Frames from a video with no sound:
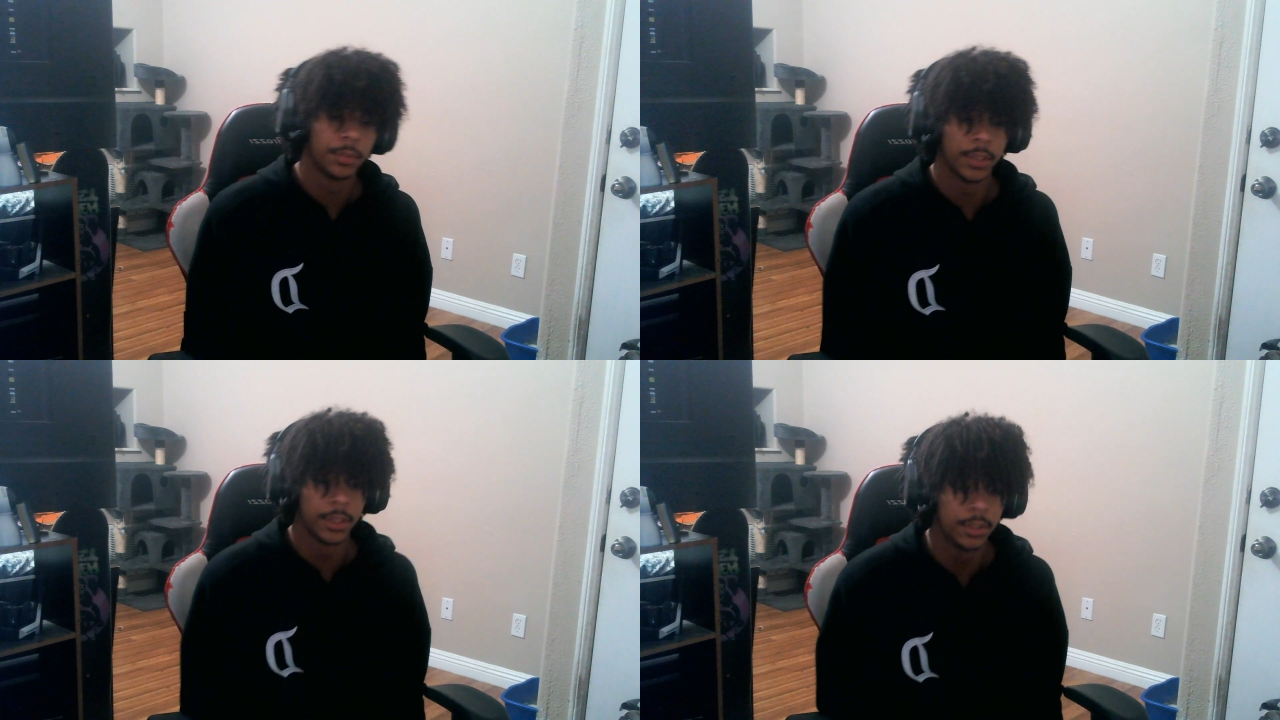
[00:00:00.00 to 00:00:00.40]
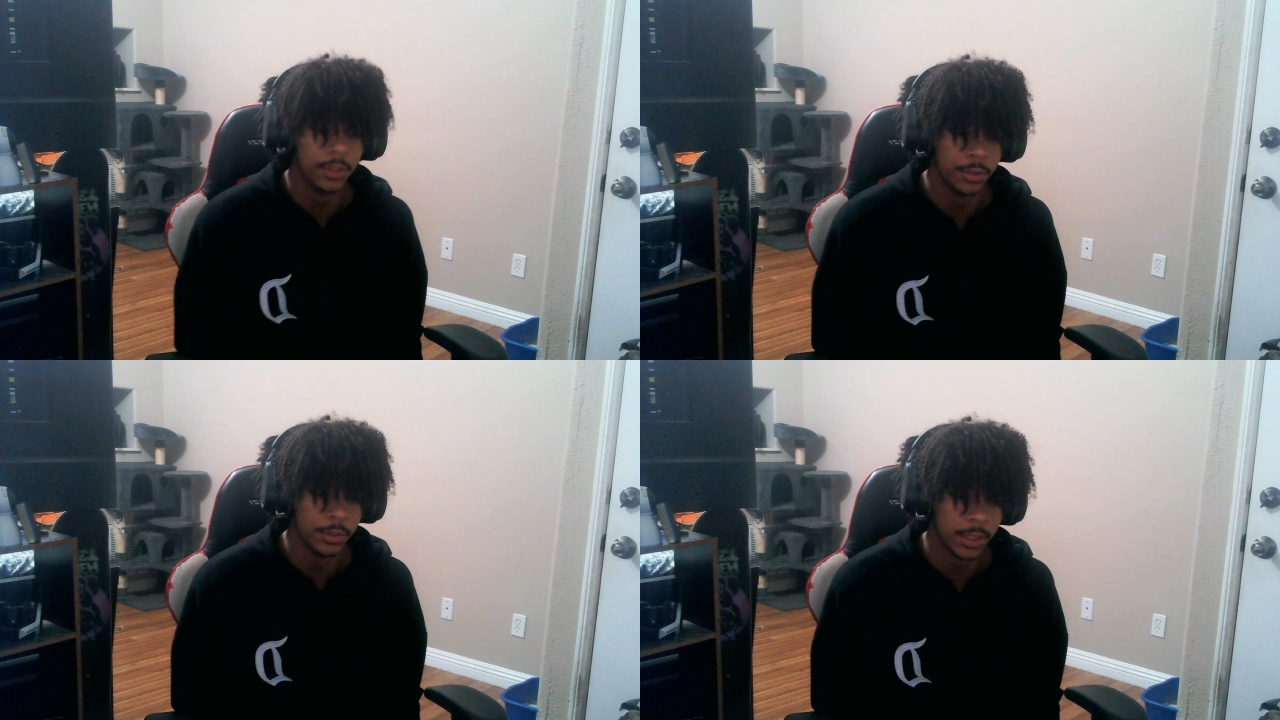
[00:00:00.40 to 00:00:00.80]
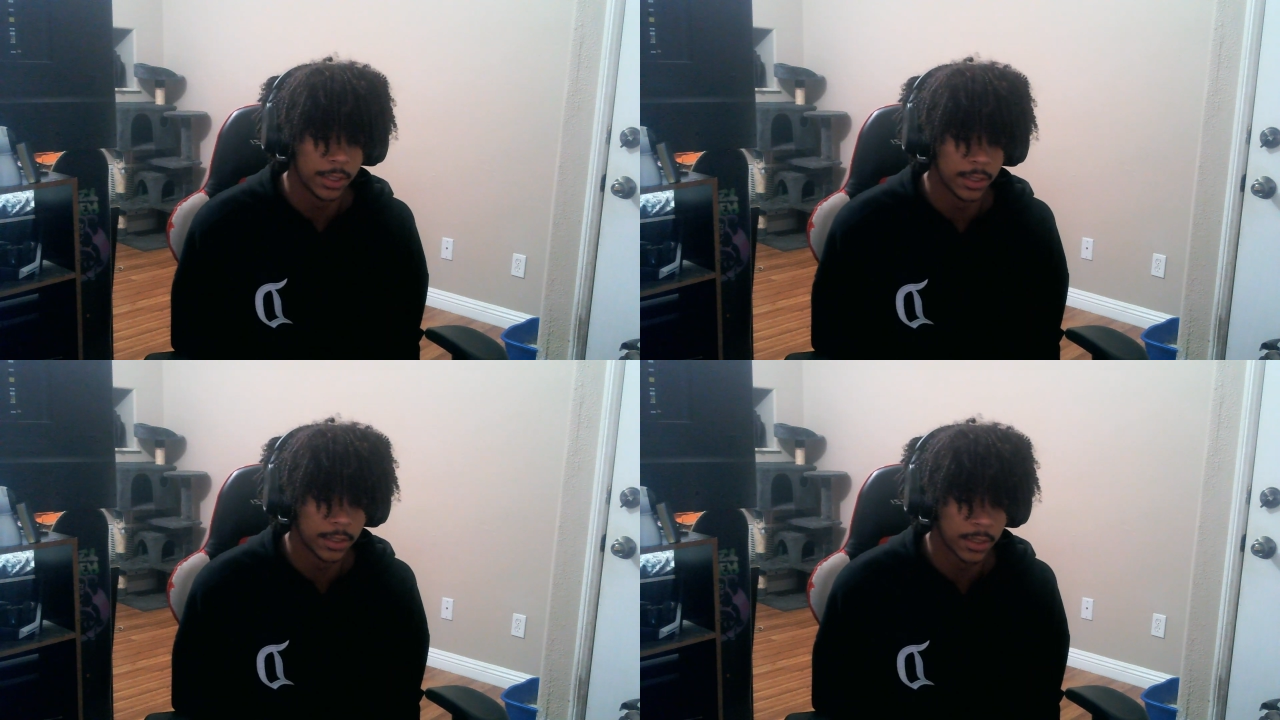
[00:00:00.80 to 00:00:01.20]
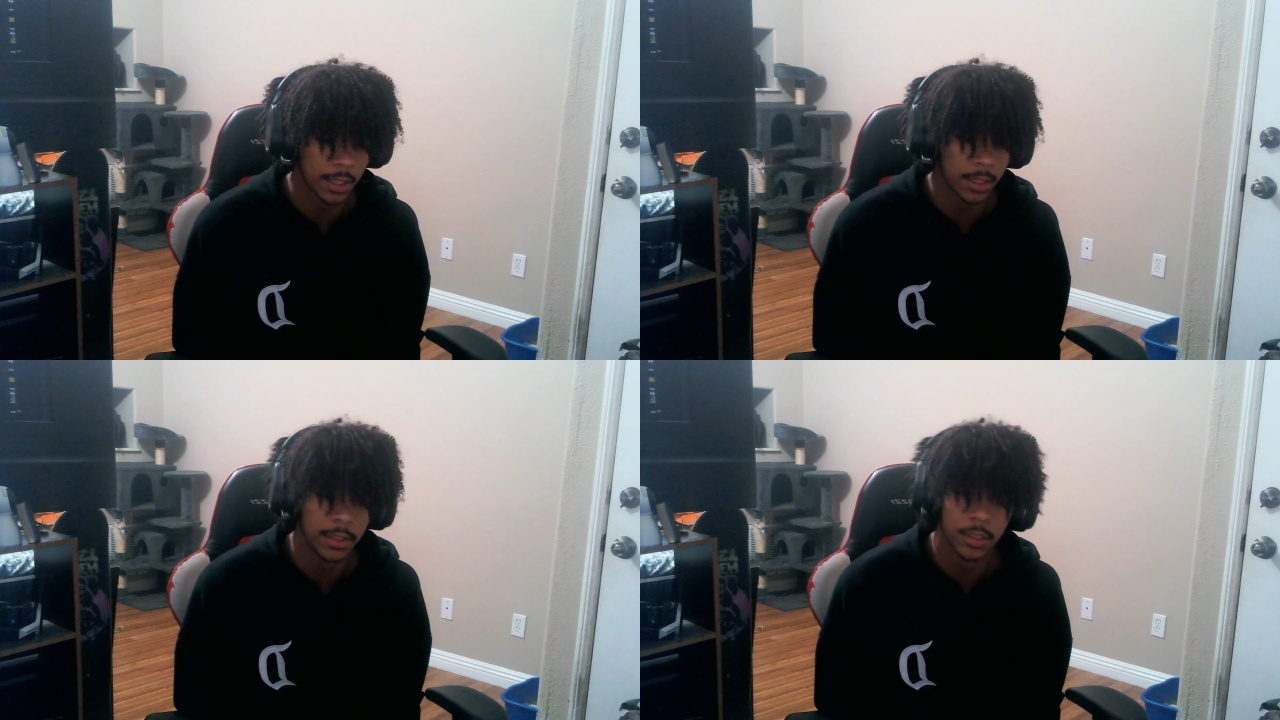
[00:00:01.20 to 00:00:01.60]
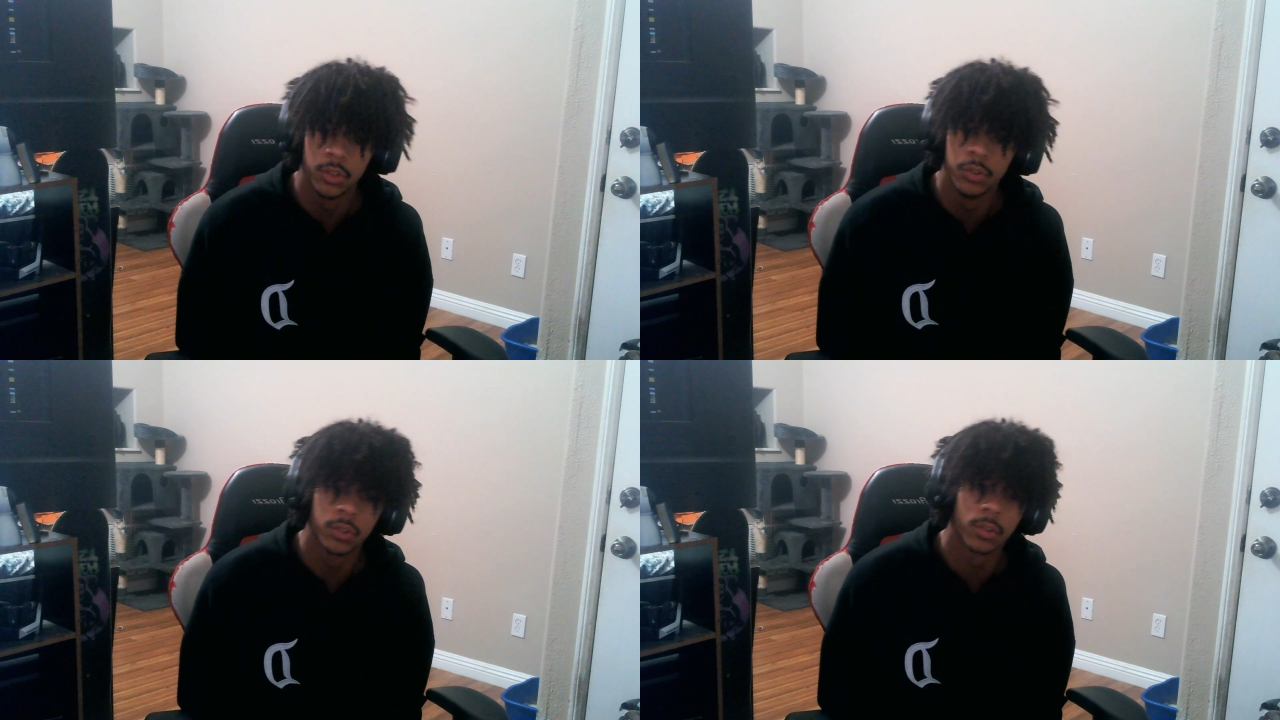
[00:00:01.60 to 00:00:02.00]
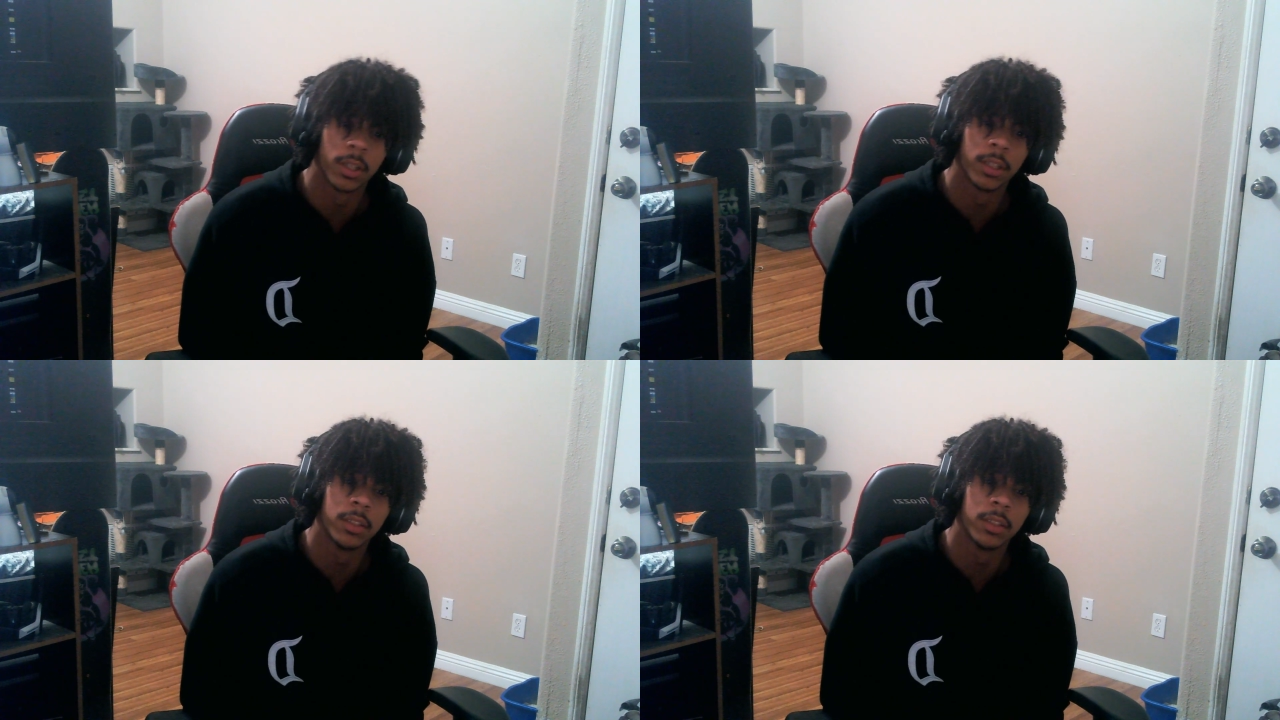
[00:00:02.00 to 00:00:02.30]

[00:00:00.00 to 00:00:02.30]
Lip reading: this dude is skinny. This dude's scrawny.